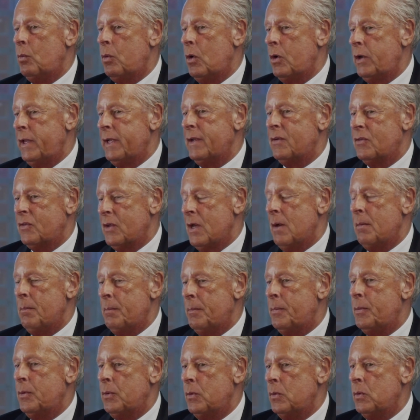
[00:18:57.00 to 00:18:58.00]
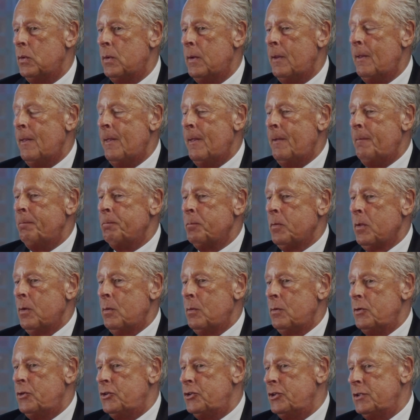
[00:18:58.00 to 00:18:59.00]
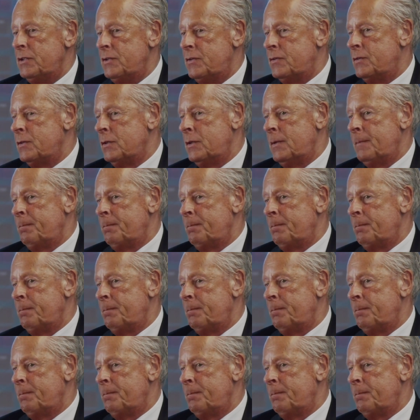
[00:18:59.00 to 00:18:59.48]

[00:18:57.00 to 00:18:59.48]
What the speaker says: of one example, which is